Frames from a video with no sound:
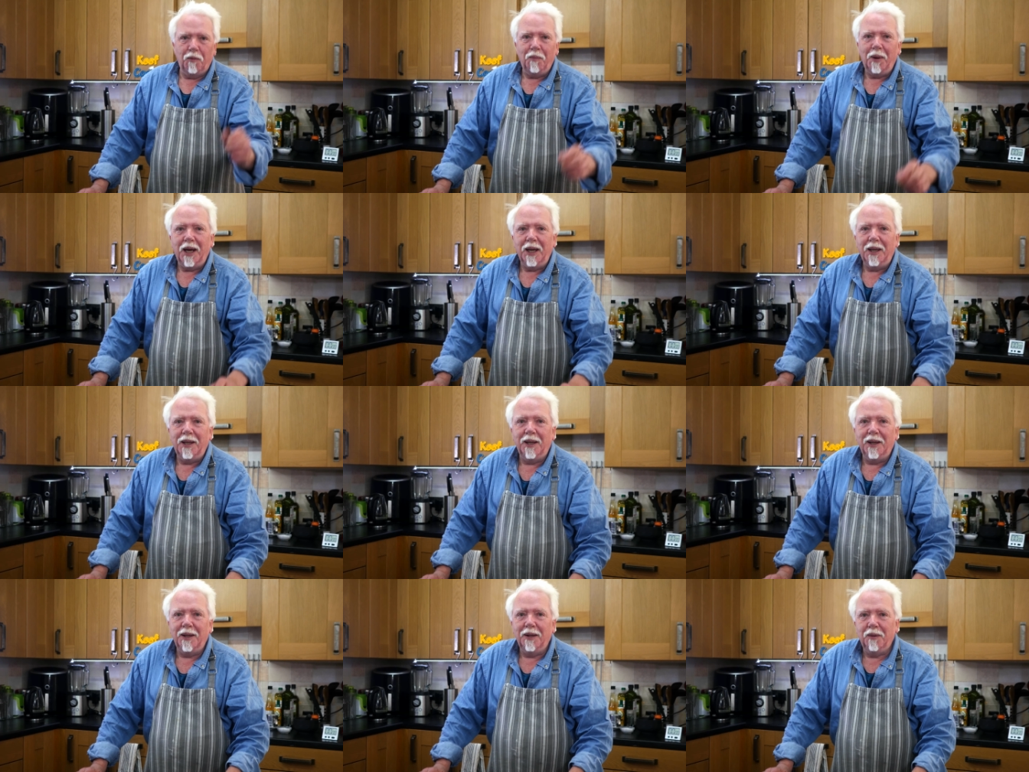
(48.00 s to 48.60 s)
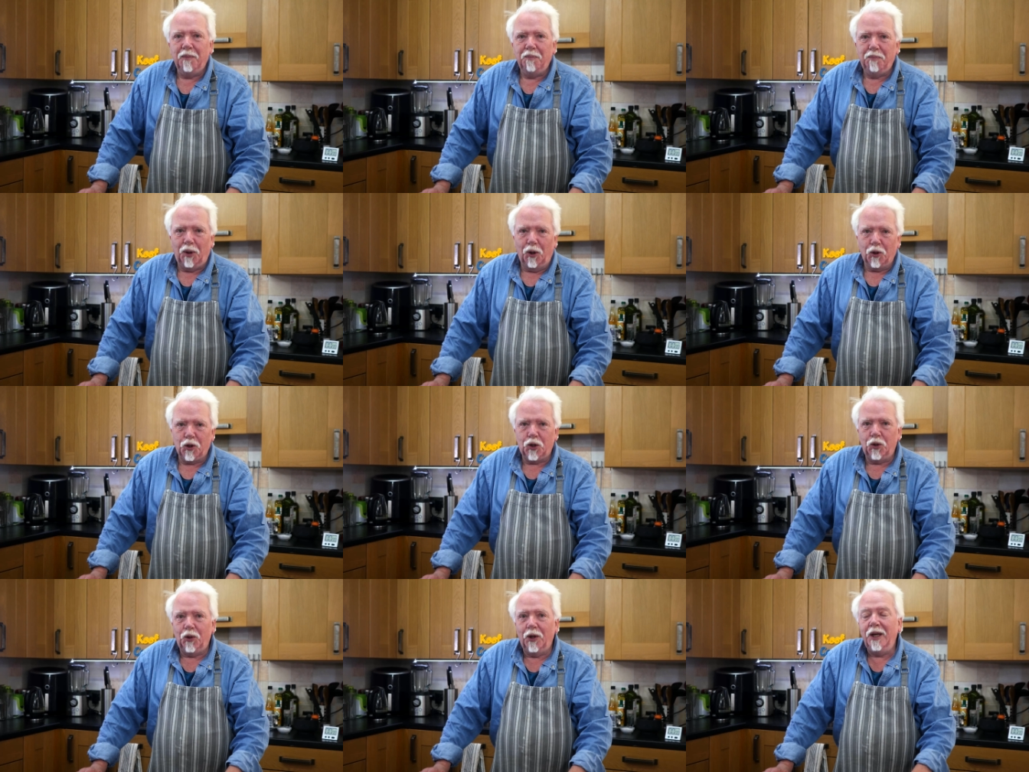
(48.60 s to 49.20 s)
making
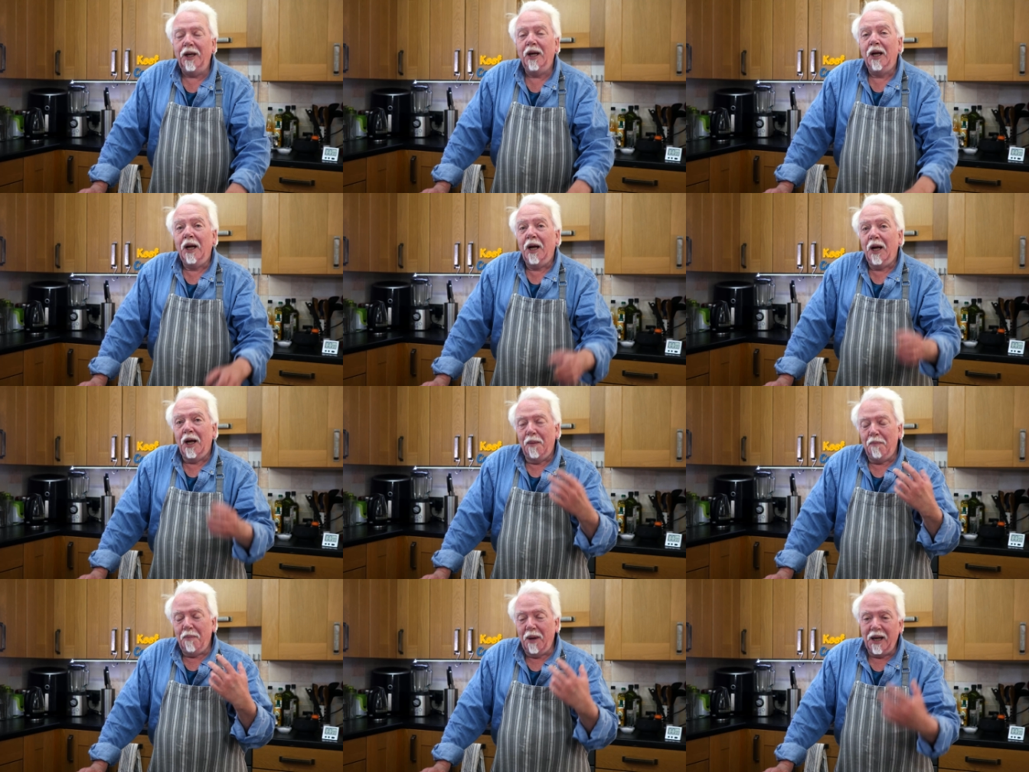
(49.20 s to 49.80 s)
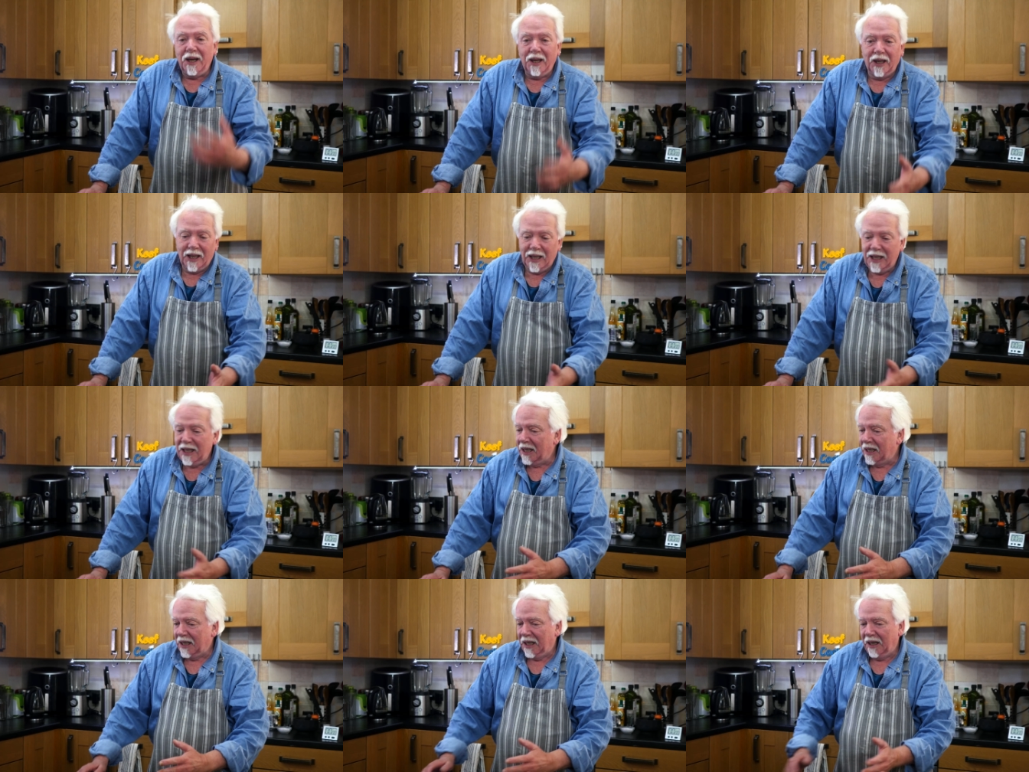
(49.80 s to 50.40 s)
pottery,
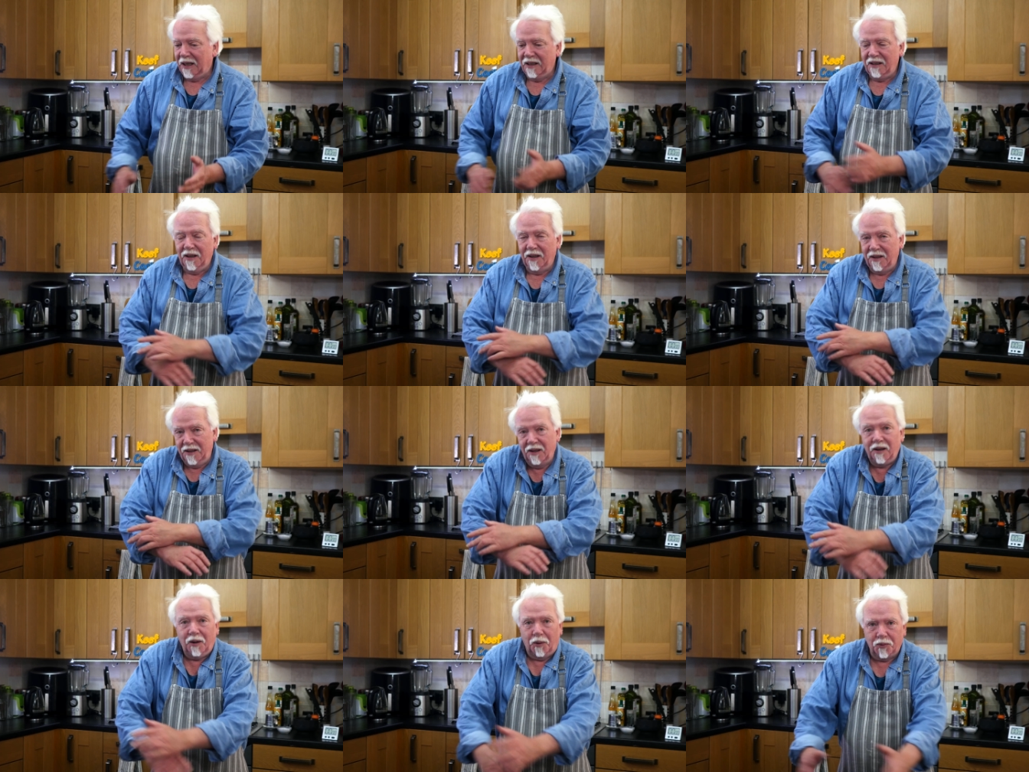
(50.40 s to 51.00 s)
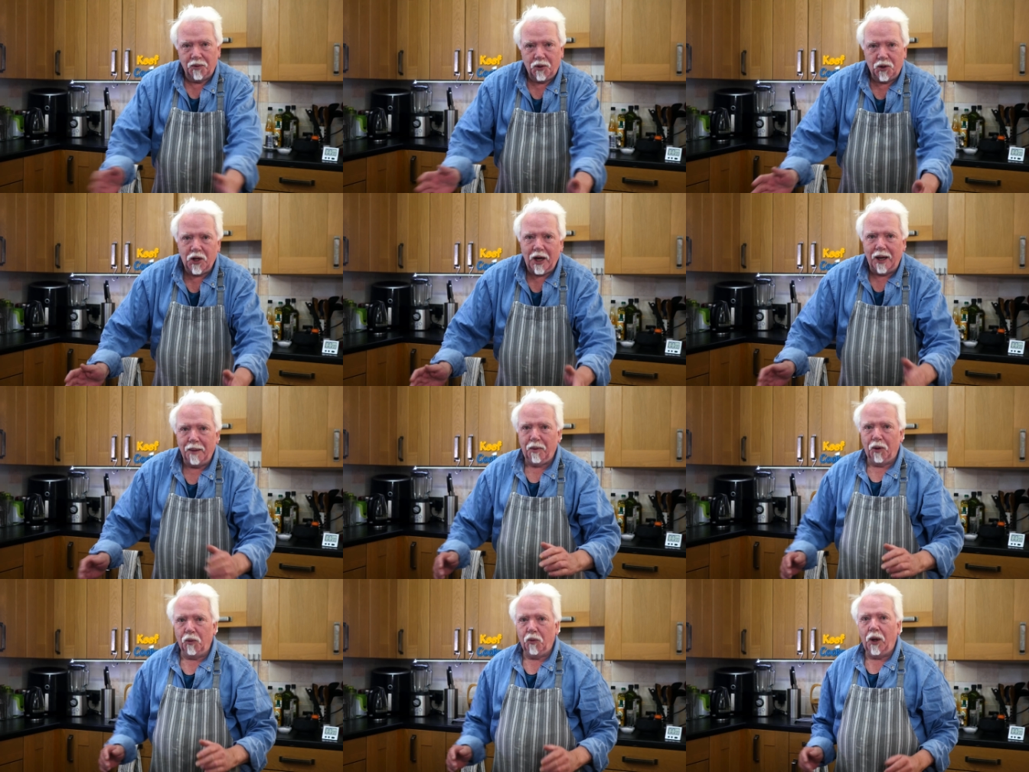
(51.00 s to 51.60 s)
mainly, you know,
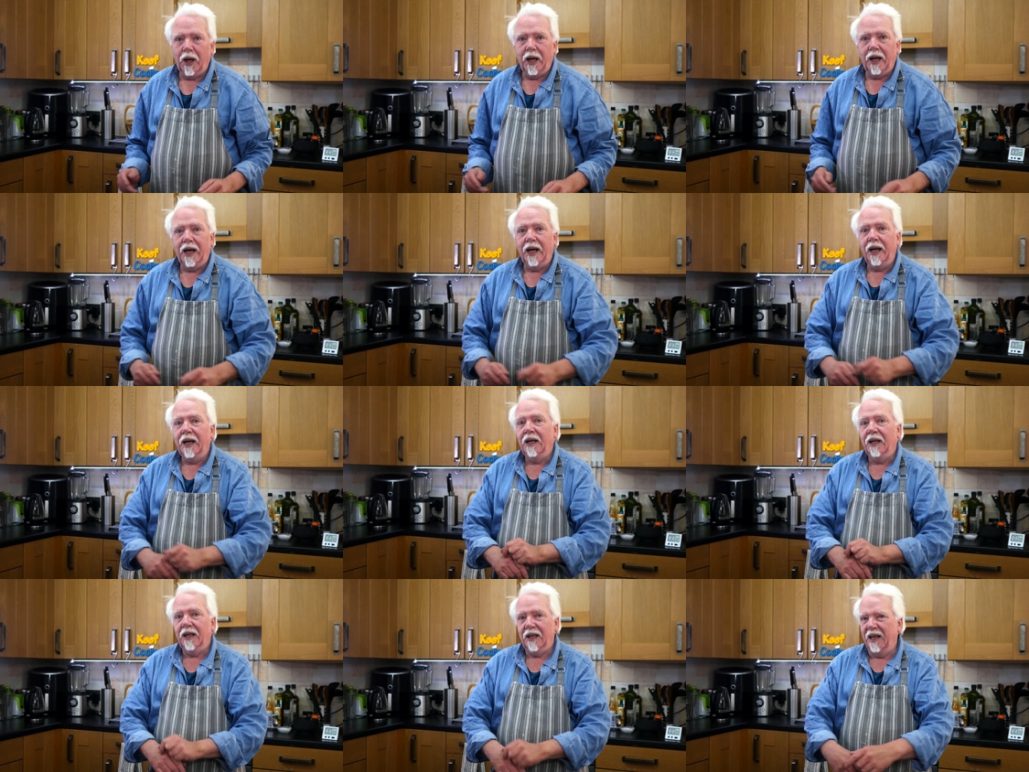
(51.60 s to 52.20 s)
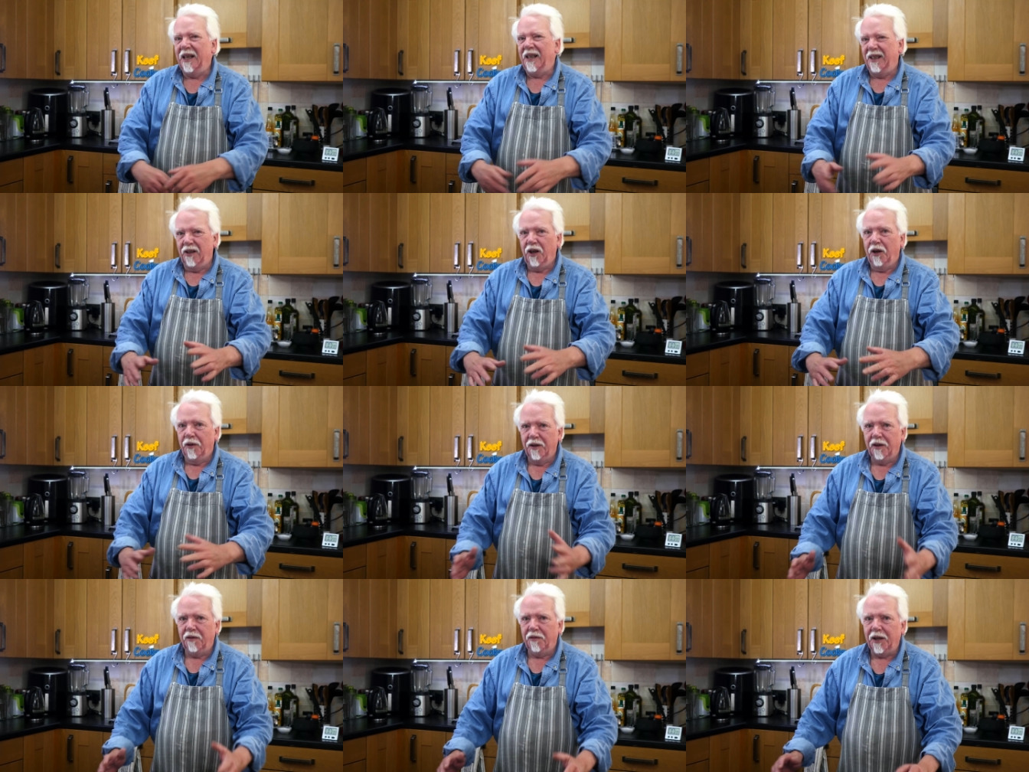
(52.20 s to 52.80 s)
tableware and
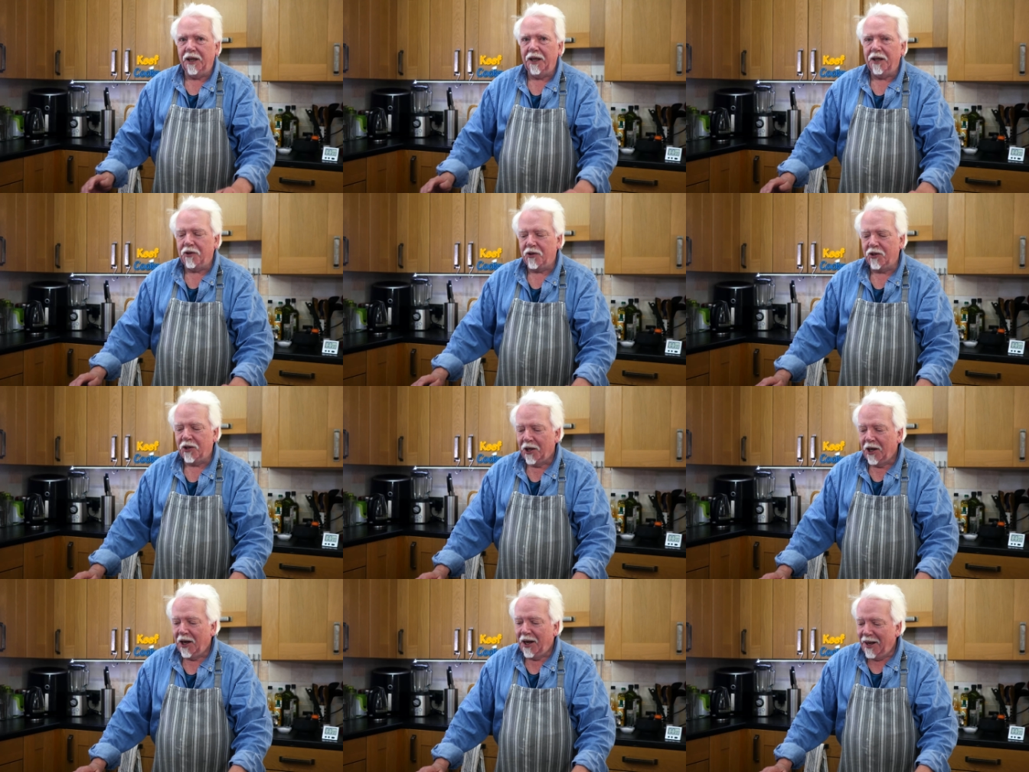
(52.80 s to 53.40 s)
other things.